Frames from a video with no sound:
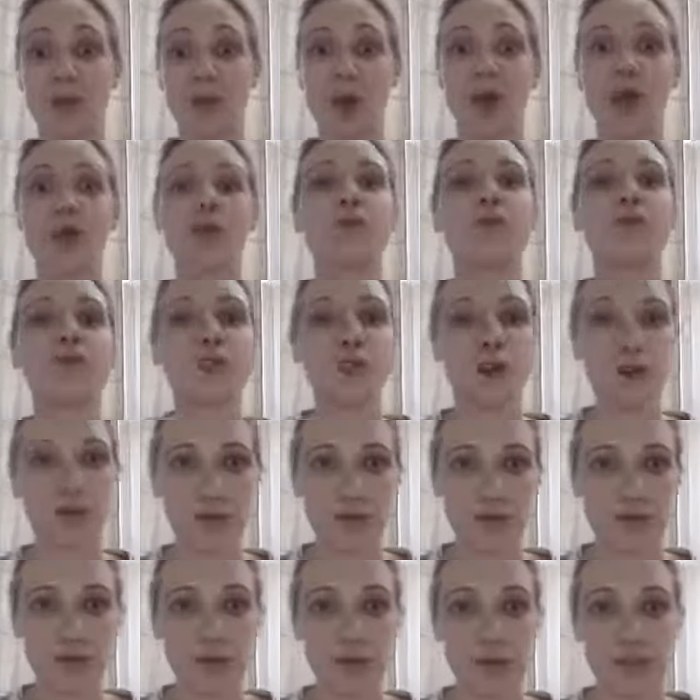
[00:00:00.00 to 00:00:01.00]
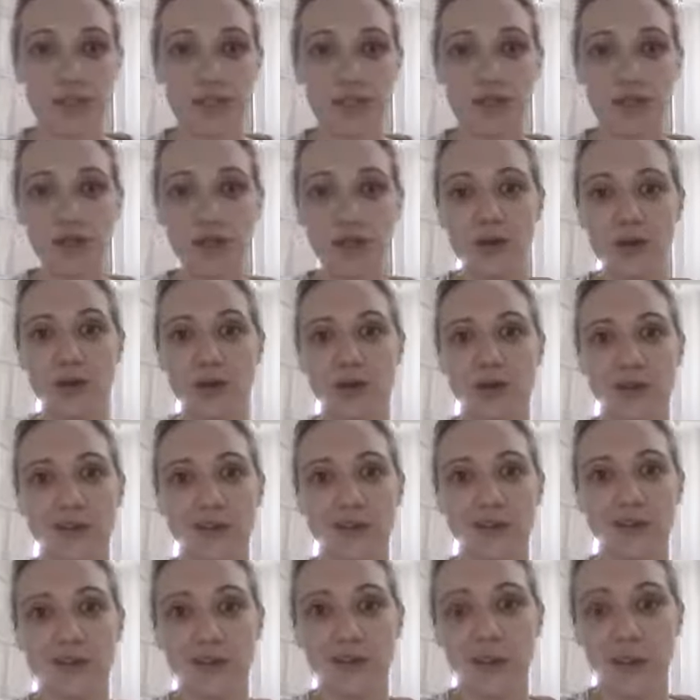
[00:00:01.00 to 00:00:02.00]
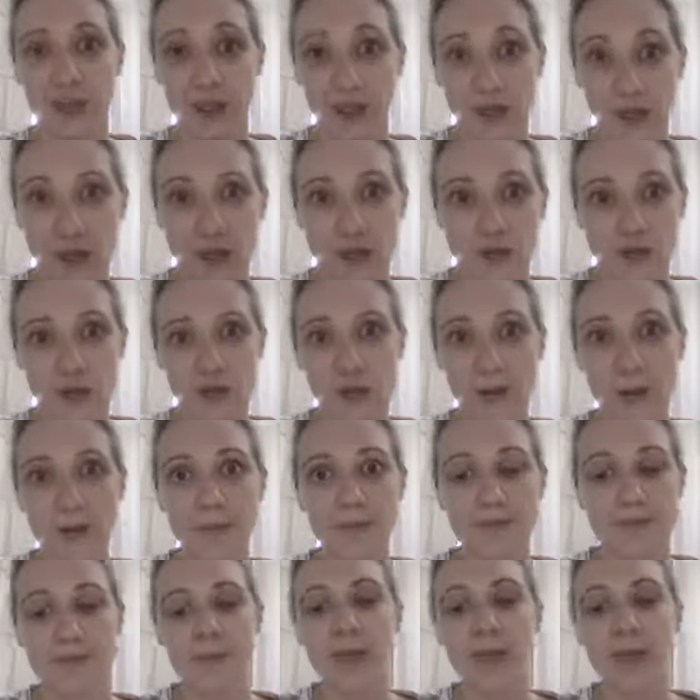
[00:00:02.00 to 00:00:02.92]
unresolved trauma, so whether they've had trauma,